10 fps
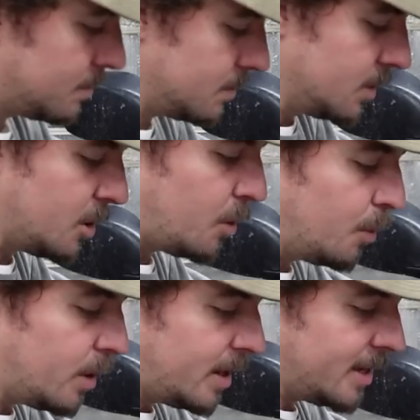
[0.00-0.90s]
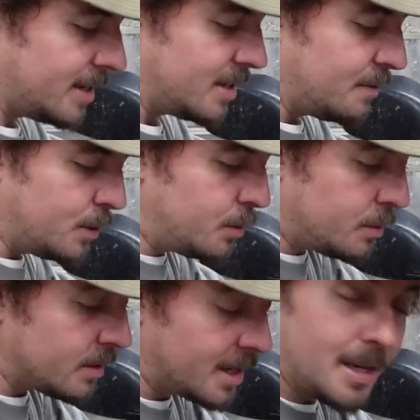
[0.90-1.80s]
so what it is,
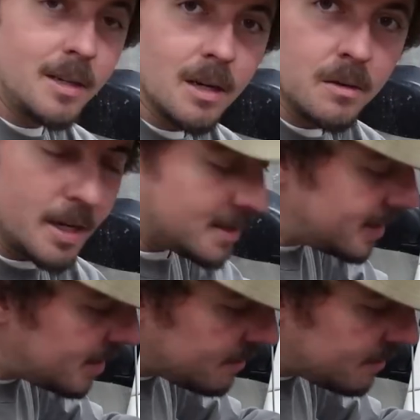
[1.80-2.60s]
the keys on, like I said,